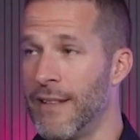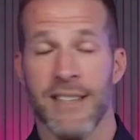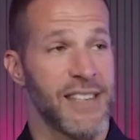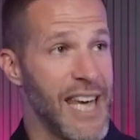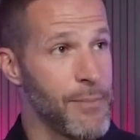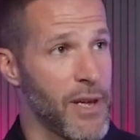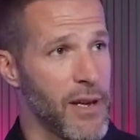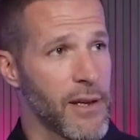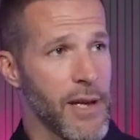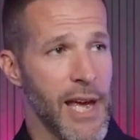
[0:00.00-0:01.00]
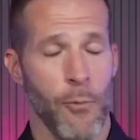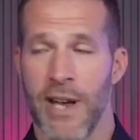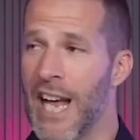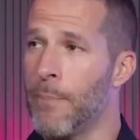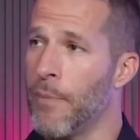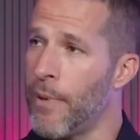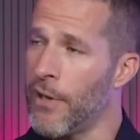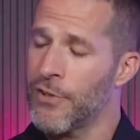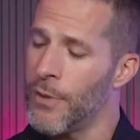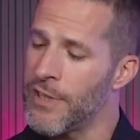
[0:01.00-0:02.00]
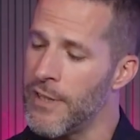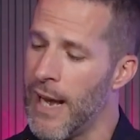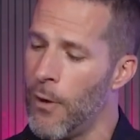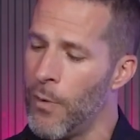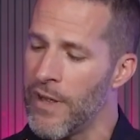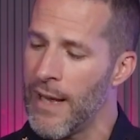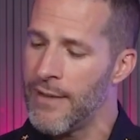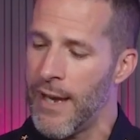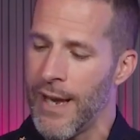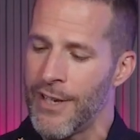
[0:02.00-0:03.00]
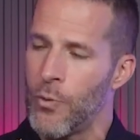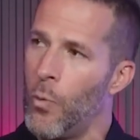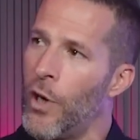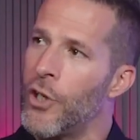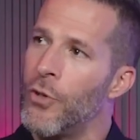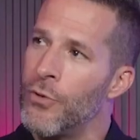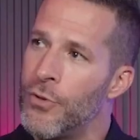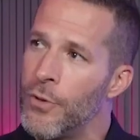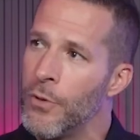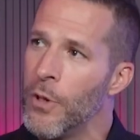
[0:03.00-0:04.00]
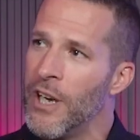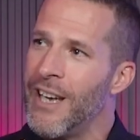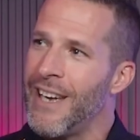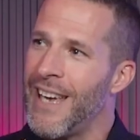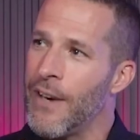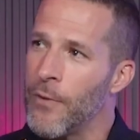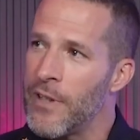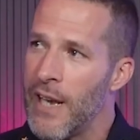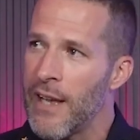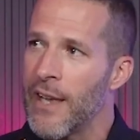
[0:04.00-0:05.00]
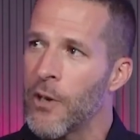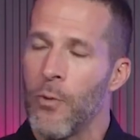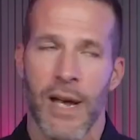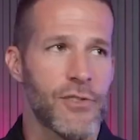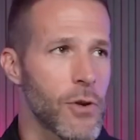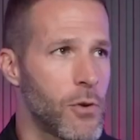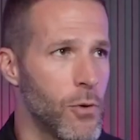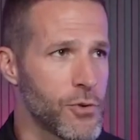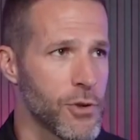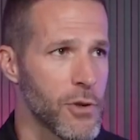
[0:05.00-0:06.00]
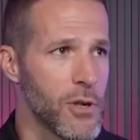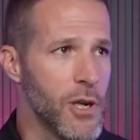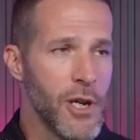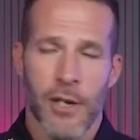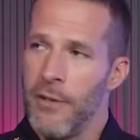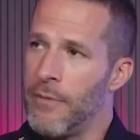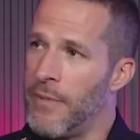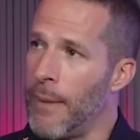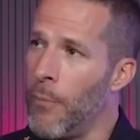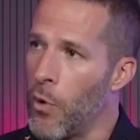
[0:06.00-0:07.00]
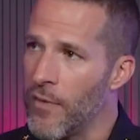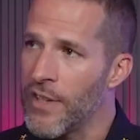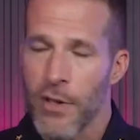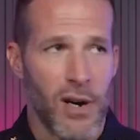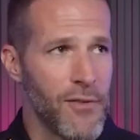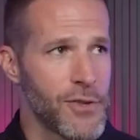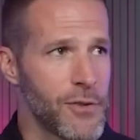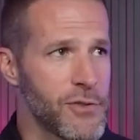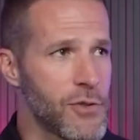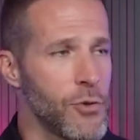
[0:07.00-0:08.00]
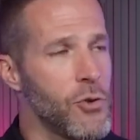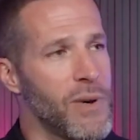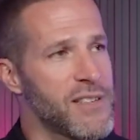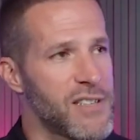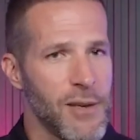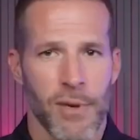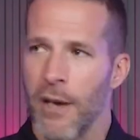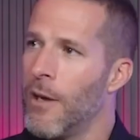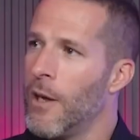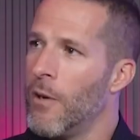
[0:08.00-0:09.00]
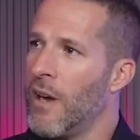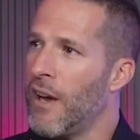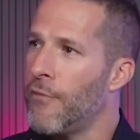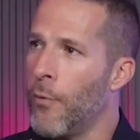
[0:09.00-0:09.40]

That's game day. Yeah. And we got to prepare. So it's not only that day, it's what you do every day that creates the culture that motivates our officers. So you may see me at